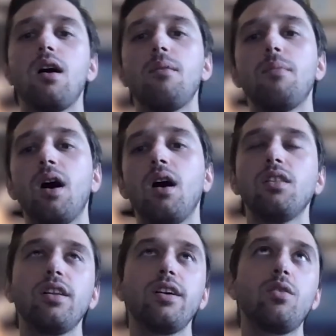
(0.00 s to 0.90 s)
Um, a
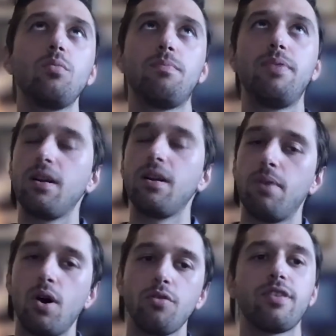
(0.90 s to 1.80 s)
little bit
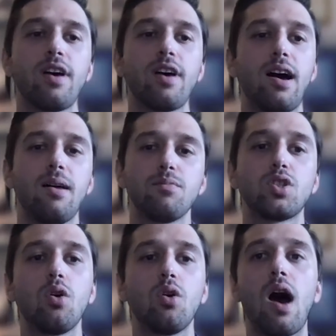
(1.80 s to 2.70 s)
of both. Um,
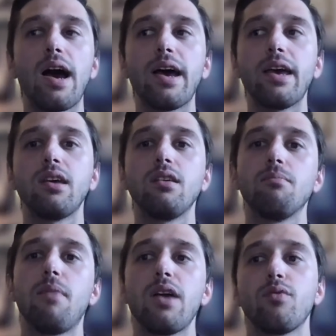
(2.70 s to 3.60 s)
so I,
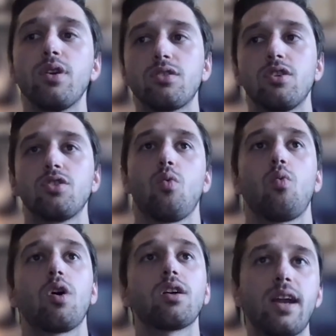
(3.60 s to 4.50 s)
my research,
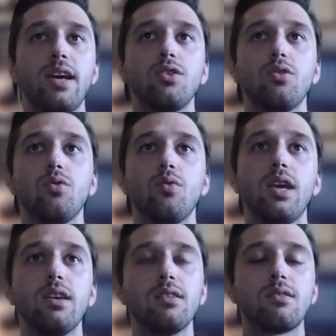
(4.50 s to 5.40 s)
the work that I
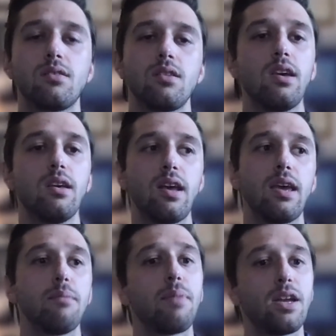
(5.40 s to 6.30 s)
do is in
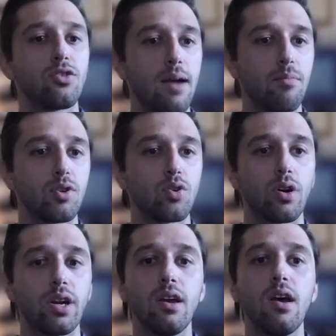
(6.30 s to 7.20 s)
a bench
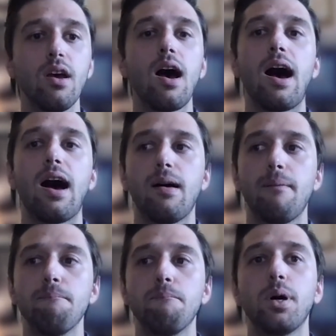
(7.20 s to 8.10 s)
laboratory, mm-hmm.
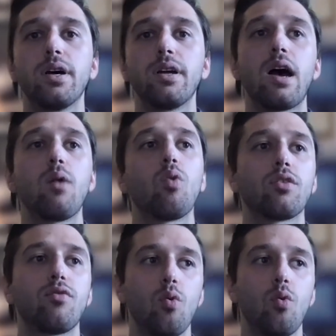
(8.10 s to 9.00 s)
um, but I
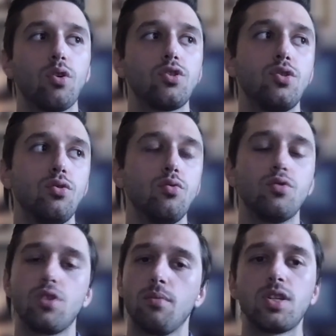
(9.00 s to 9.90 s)
work for
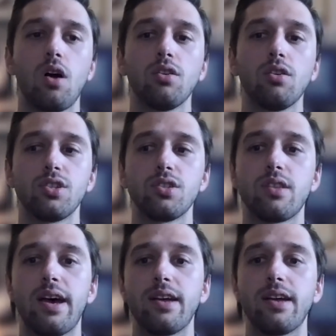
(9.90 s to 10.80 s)
two
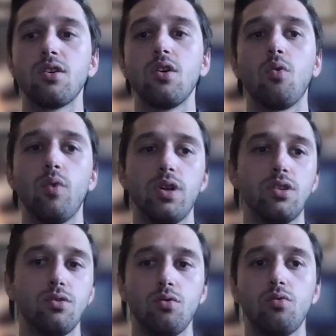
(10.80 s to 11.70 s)
dermatologists that
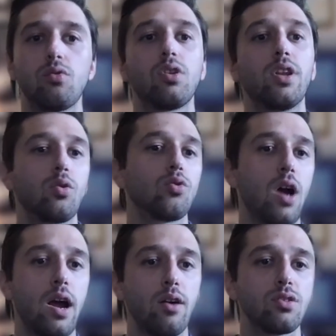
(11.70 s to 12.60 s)
we do clinical
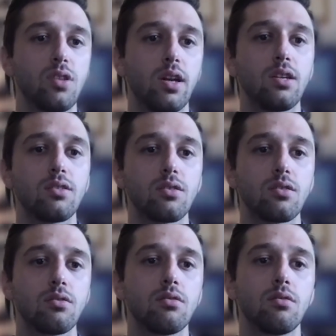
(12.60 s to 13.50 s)
trial
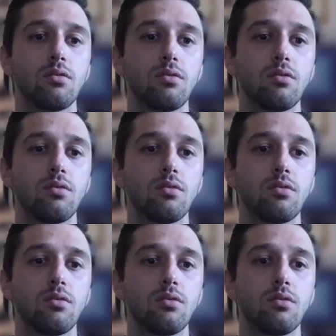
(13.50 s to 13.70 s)
studies.